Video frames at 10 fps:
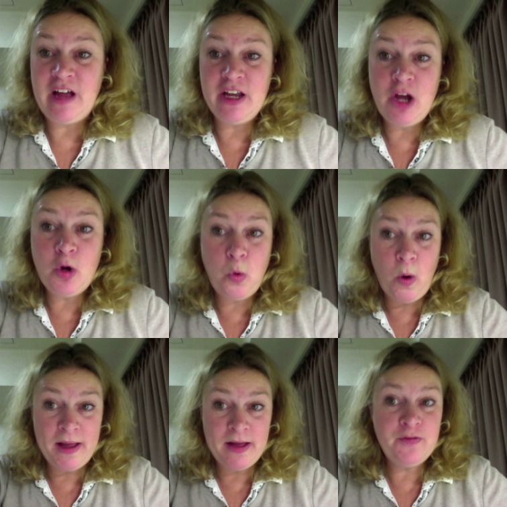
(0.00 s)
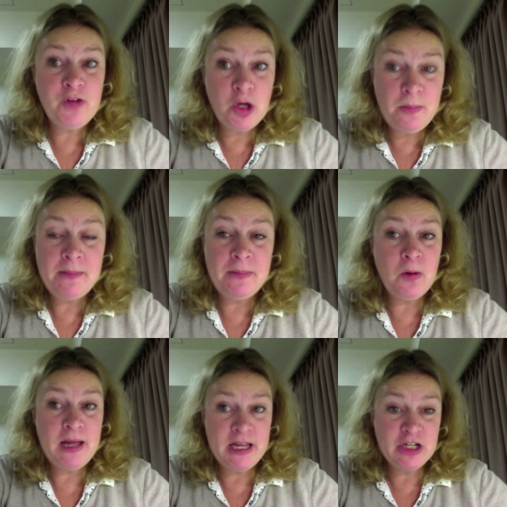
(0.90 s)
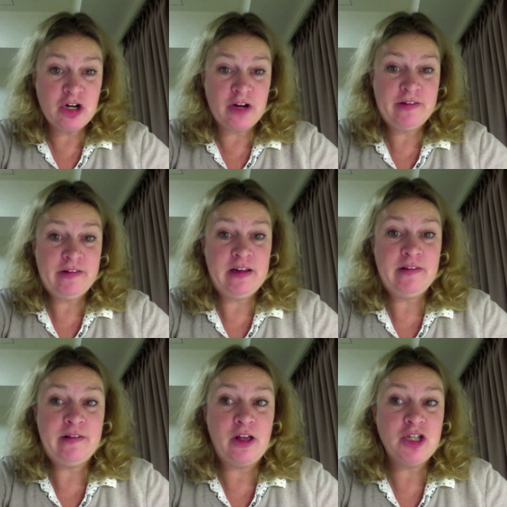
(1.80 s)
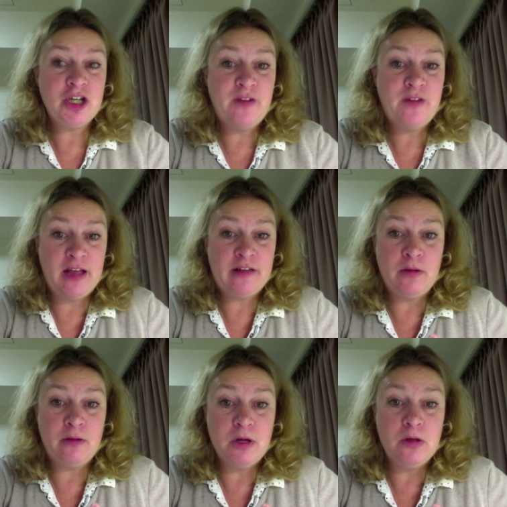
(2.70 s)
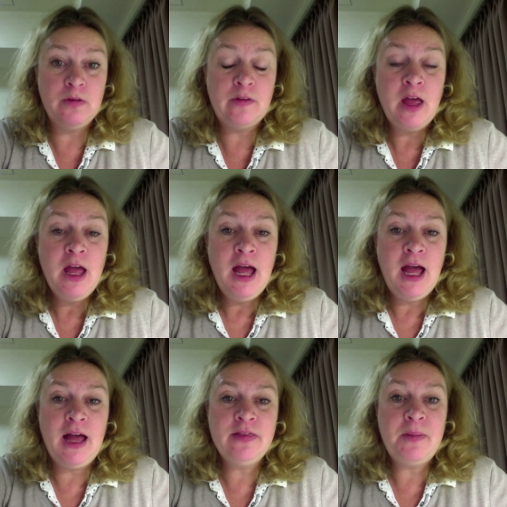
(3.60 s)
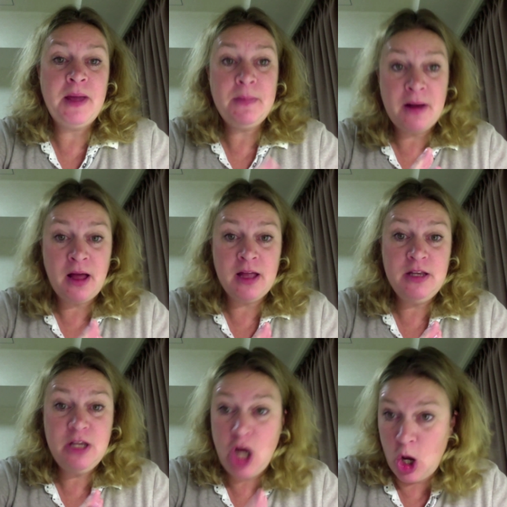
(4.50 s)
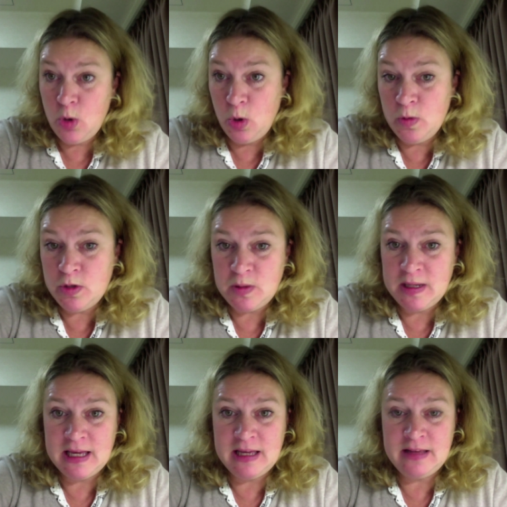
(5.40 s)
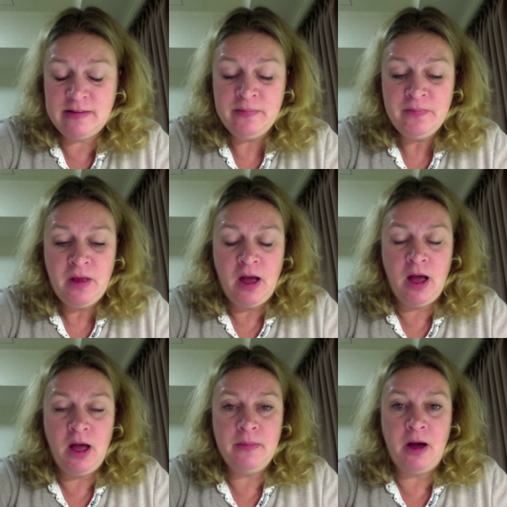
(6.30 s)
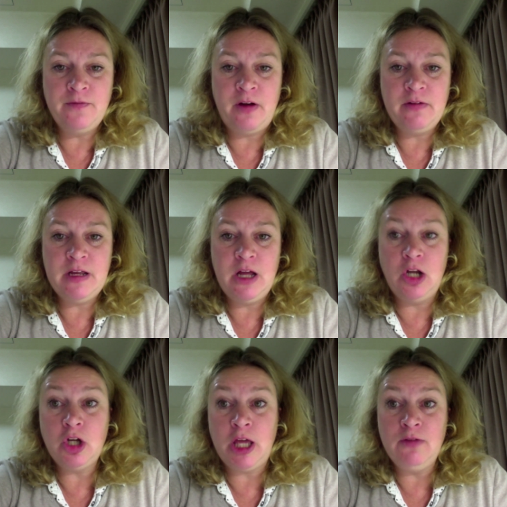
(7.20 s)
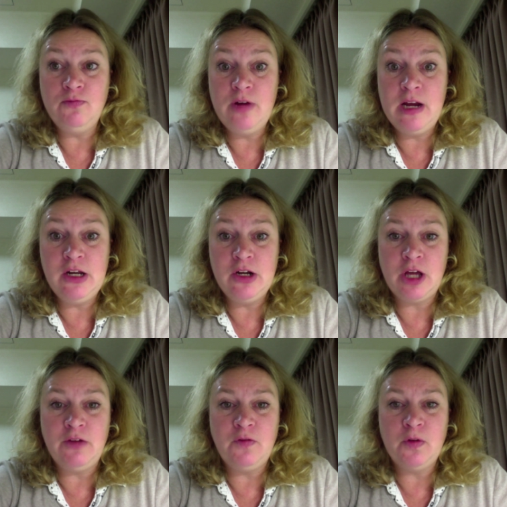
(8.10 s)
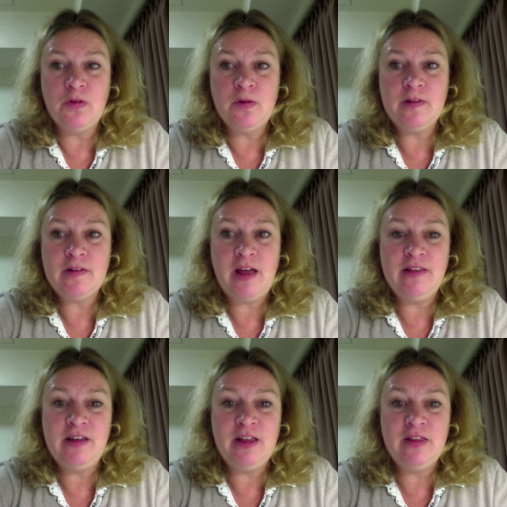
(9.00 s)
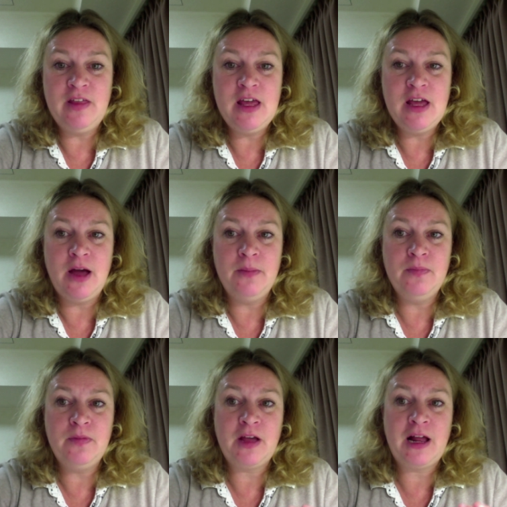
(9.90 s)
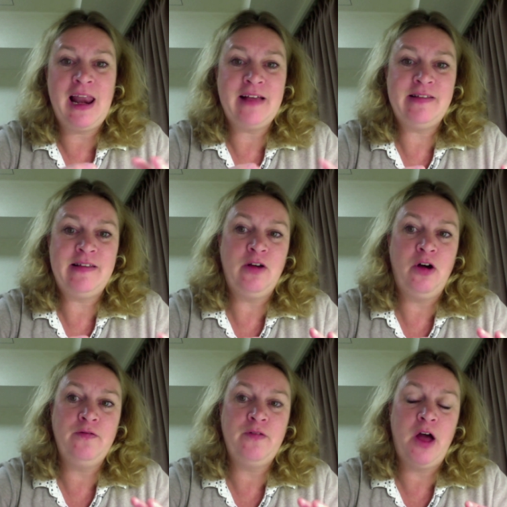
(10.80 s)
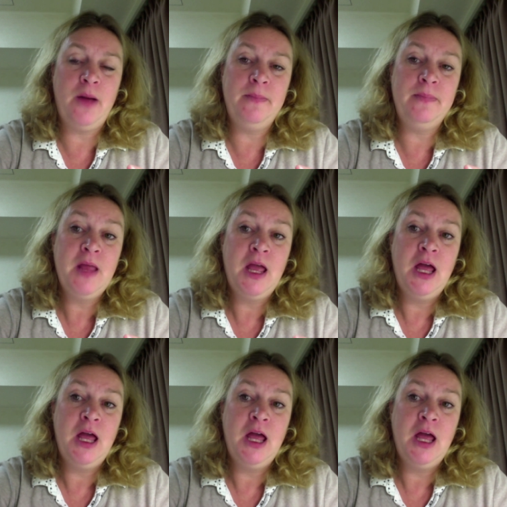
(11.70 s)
I know quite a few people who are interested in searching for exomoons, and the people I know who are doing it um, are very are looking really looking forward to us getting the um, the classes of um,